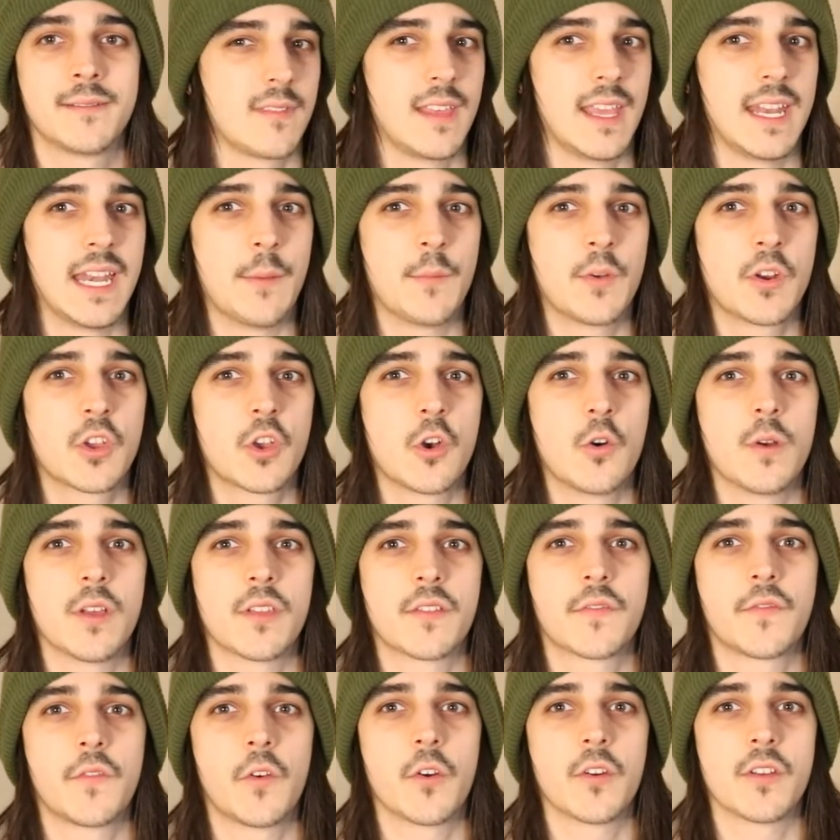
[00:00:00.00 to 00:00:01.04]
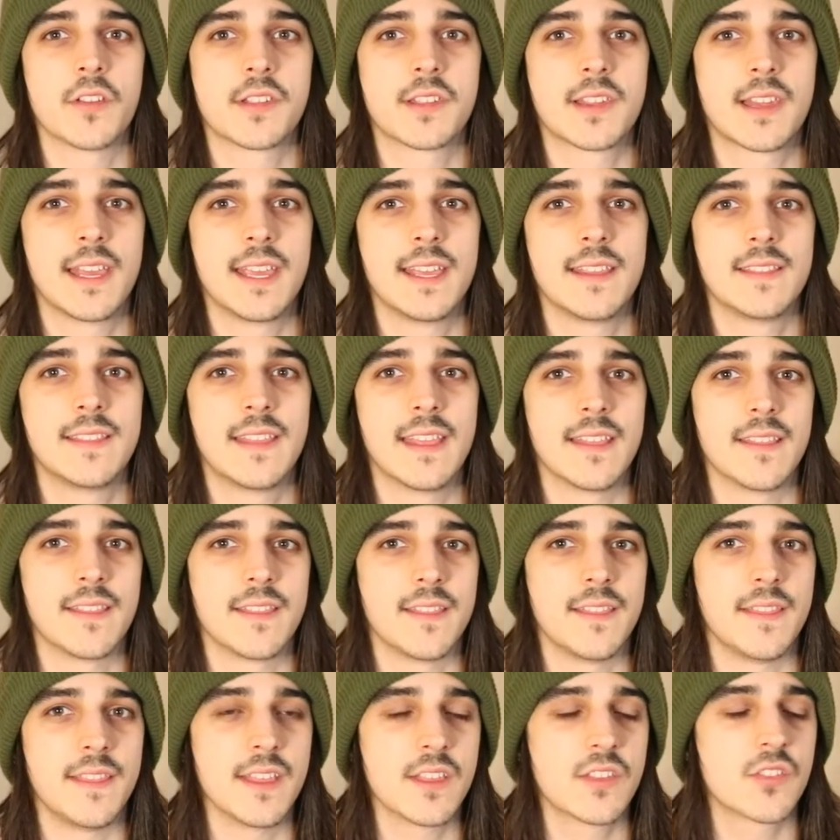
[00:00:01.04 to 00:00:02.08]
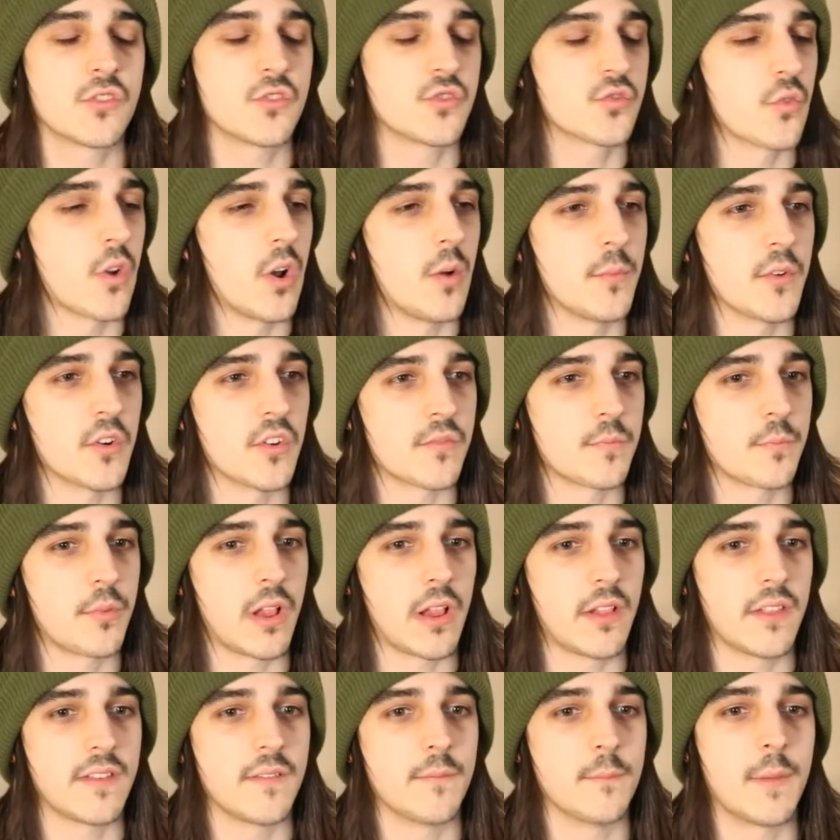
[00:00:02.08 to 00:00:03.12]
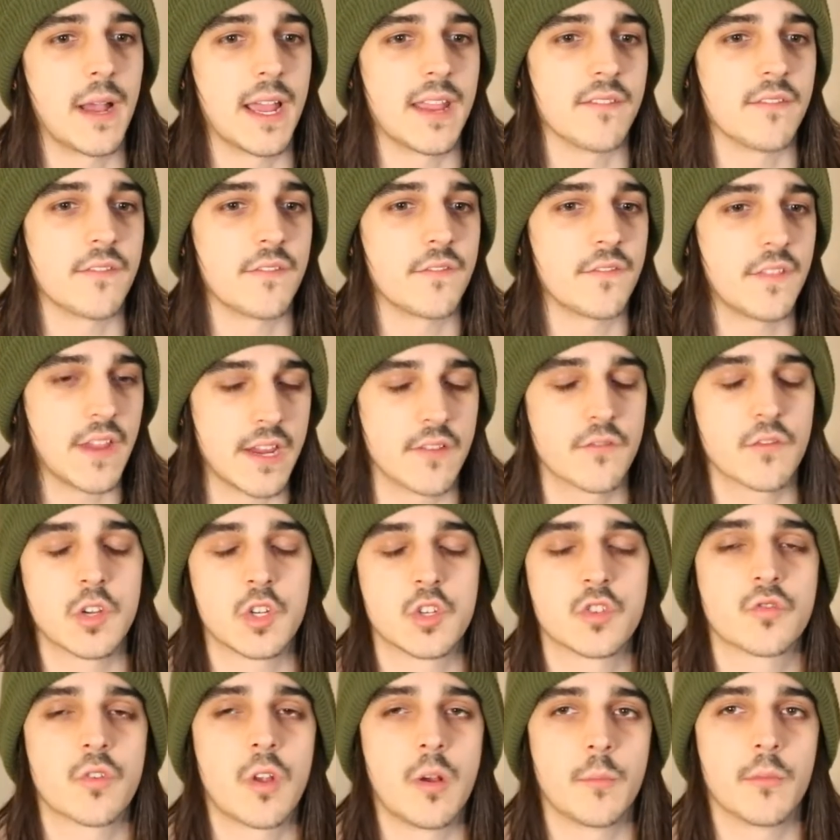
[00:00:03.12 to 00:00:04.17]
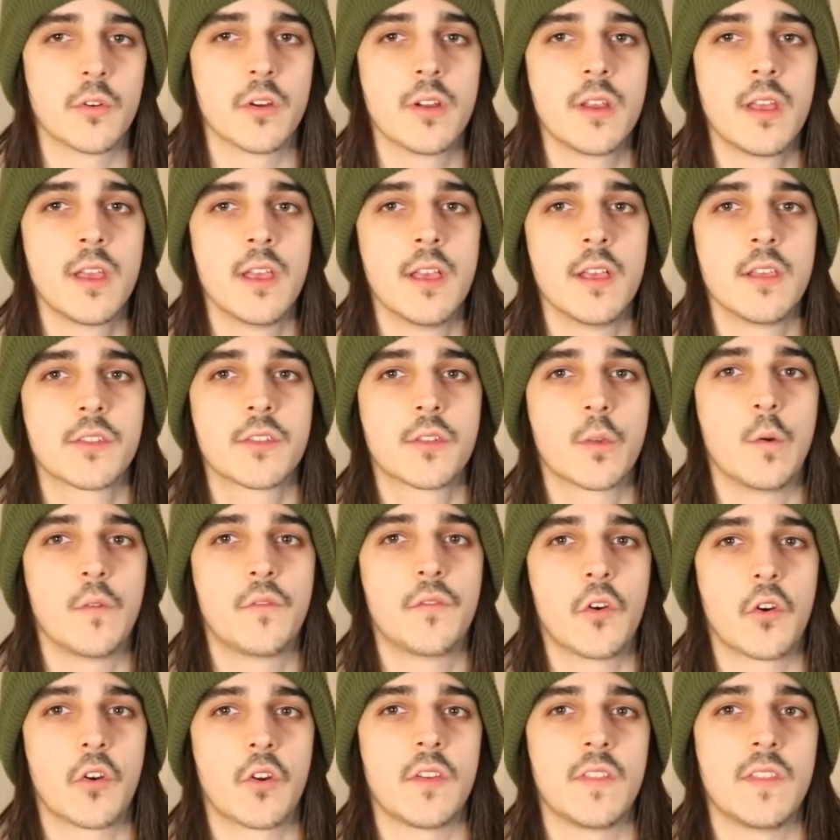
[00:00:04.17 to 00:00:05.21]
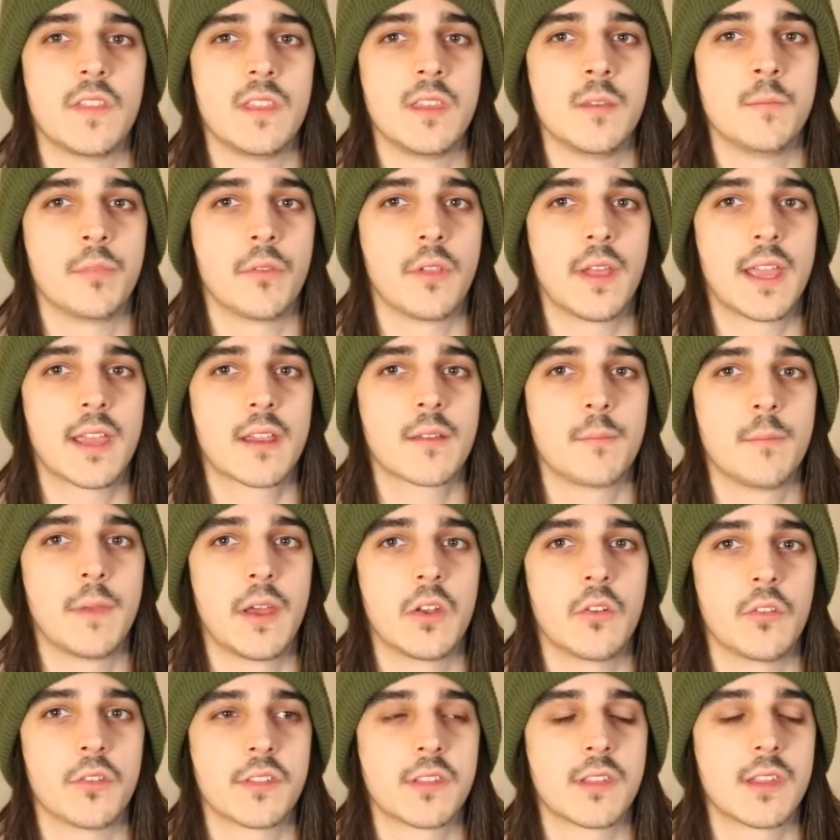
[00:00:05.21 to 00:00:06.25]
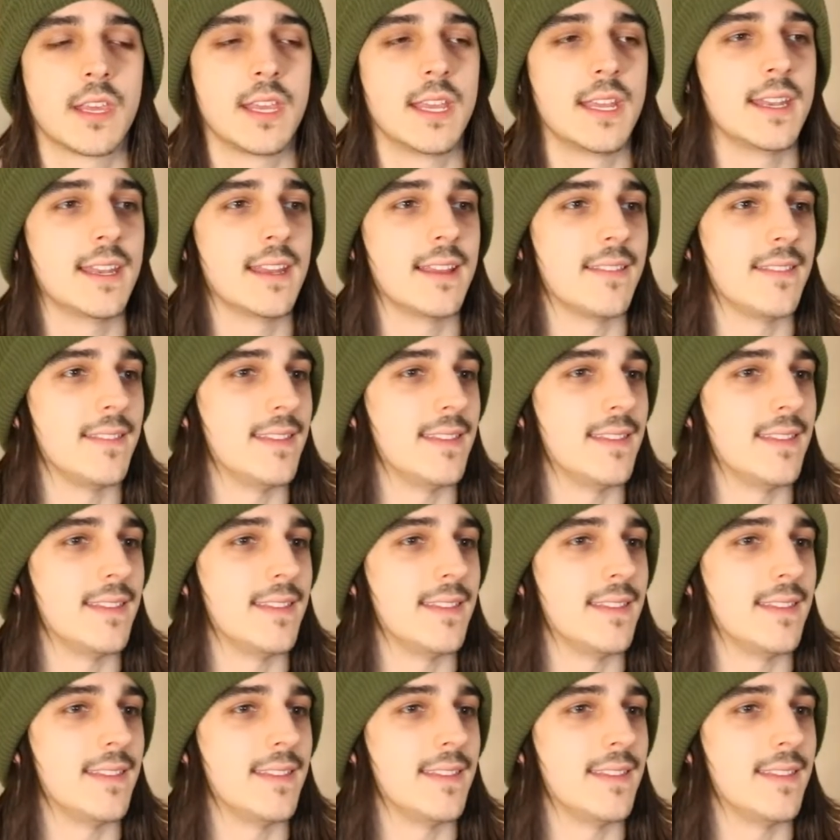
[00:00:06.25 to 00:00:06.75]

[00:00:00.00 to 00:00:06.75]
And I'm going to go as far as saying that this drummer is probably my favorite drummer so far in the black metal scene.